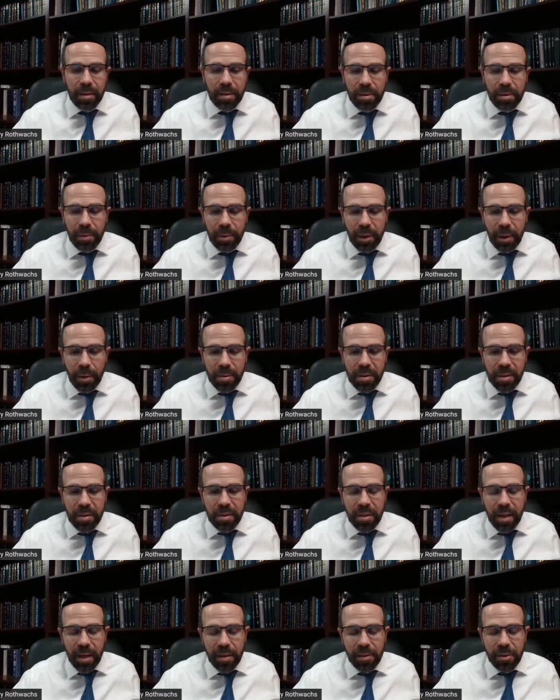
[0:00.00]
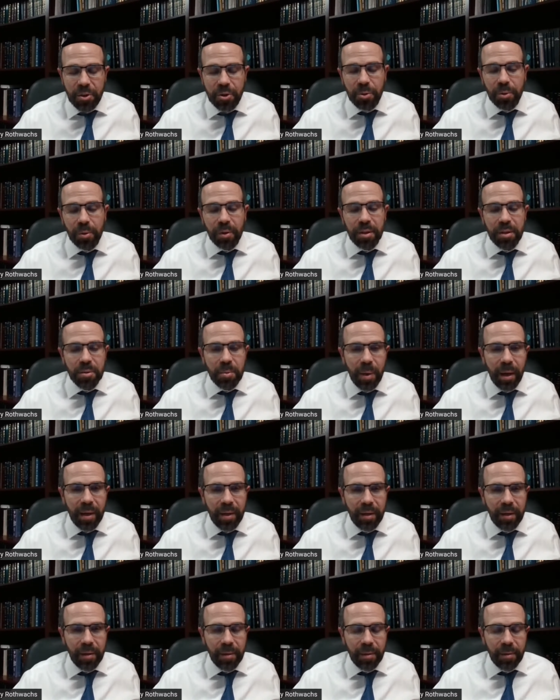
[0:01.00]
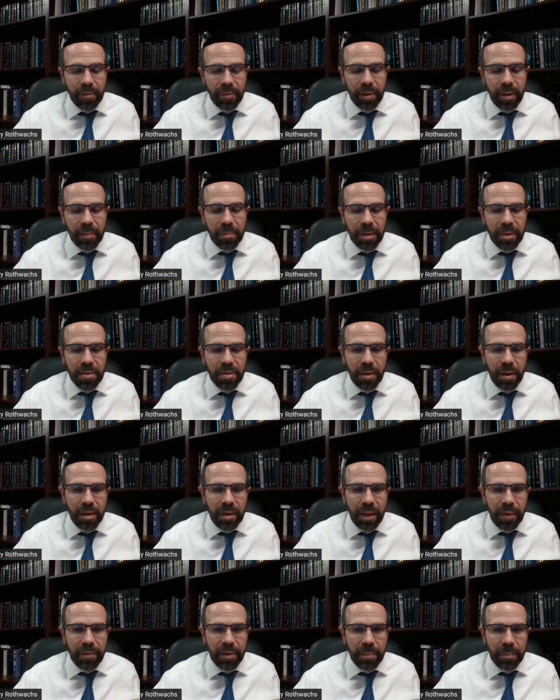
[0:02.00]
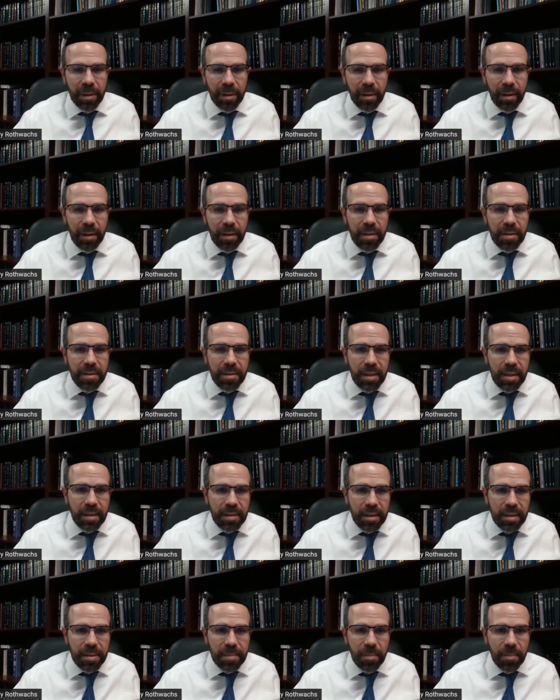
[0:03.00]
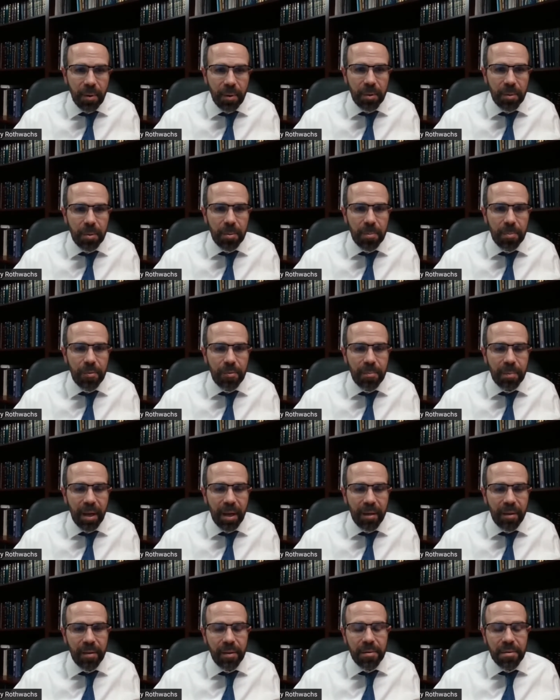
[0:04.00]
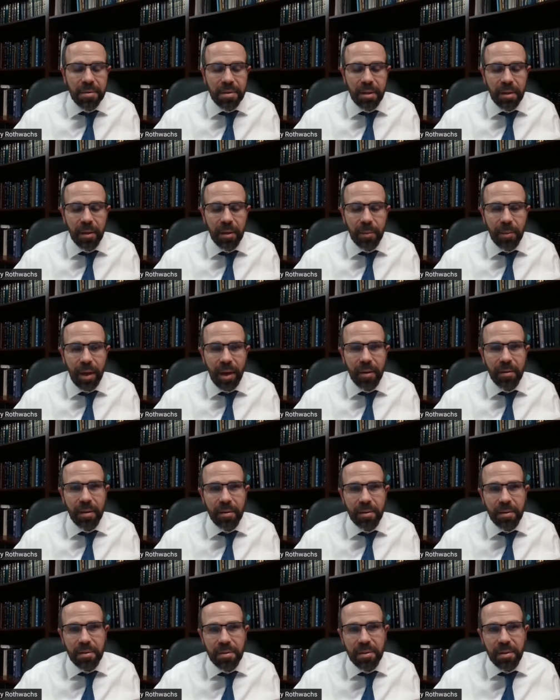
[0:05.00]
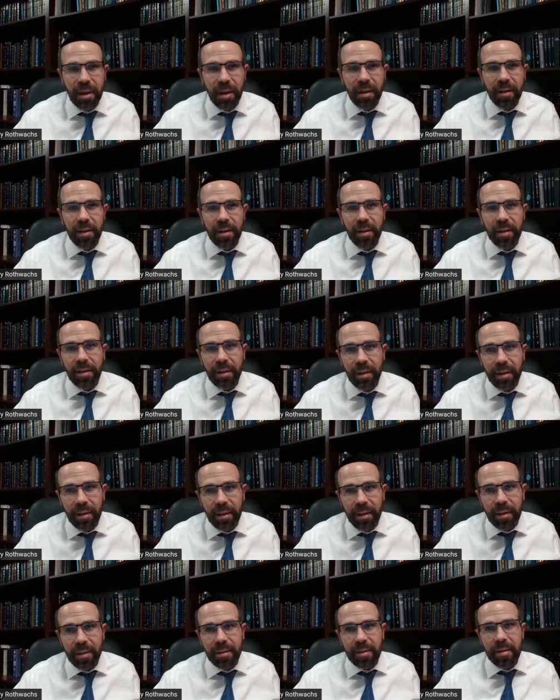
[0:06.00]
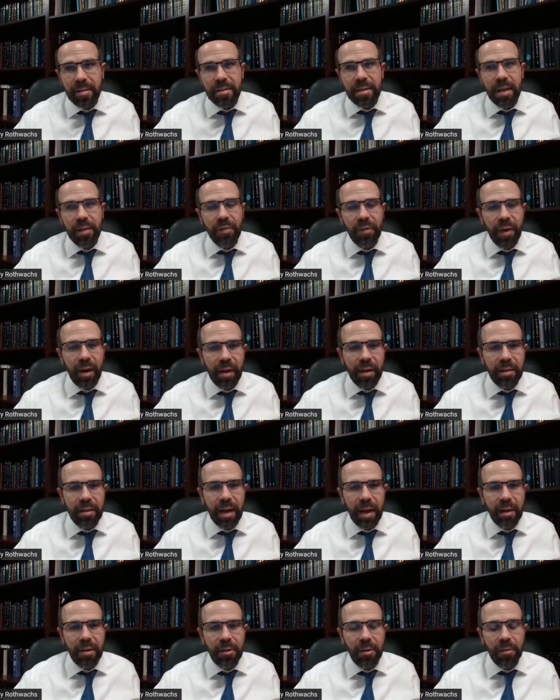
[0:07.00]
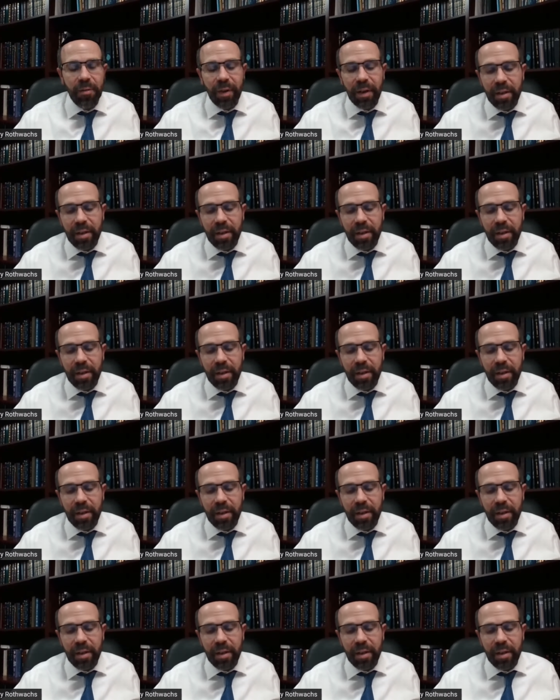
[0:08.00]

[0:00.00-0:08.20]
So he goes inside the shul. He's waiting for them to start davening mincha, and he sees a small group of men, and they're sitting around and they're studying the Sefer Ein Yaakov.